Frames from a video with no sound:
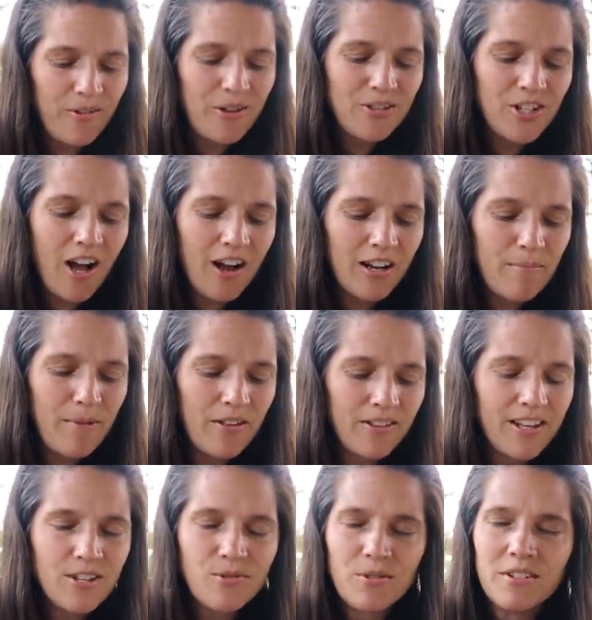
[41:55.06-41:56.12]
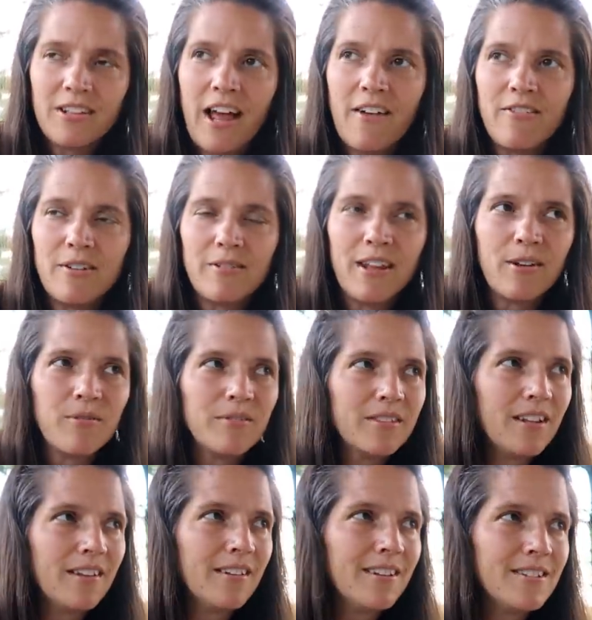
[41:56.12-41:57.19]
We were talking about the kids were laughing like
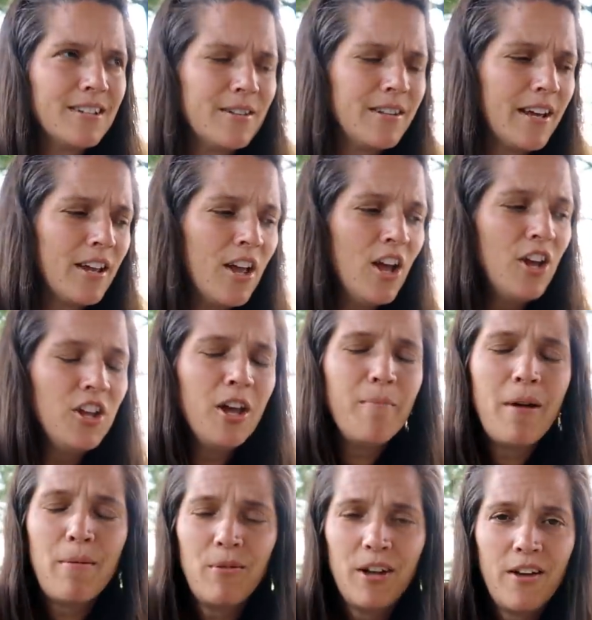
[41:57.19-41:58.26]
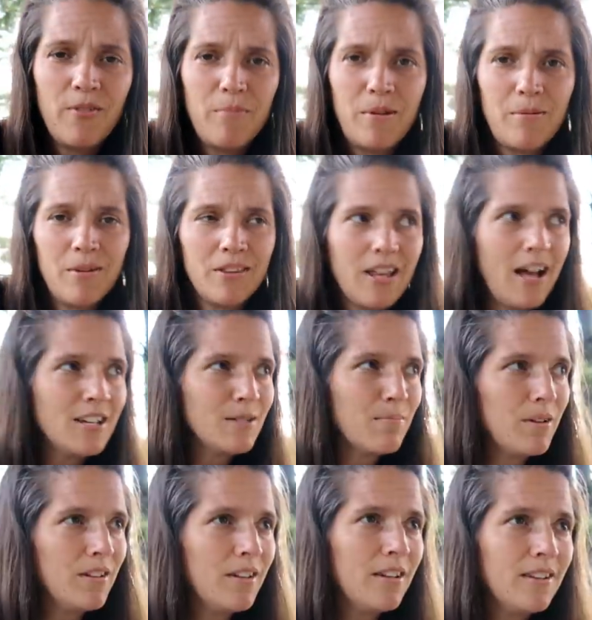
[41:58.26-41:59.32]
because they're like, yeah, mom would have a baby at the
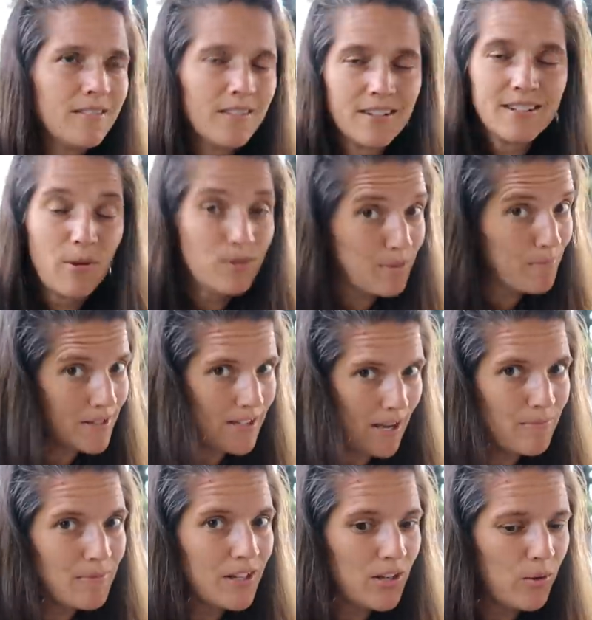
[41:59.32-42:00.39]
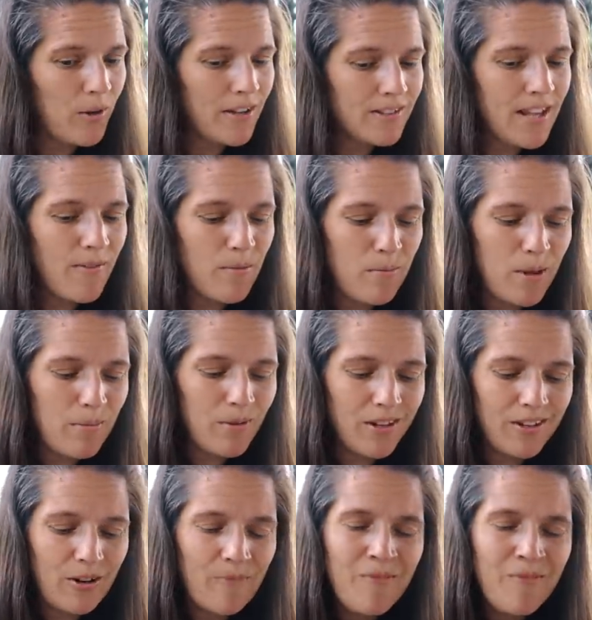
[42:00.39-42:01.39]
hospital because uh, that was my time to get away is have a baby, you know.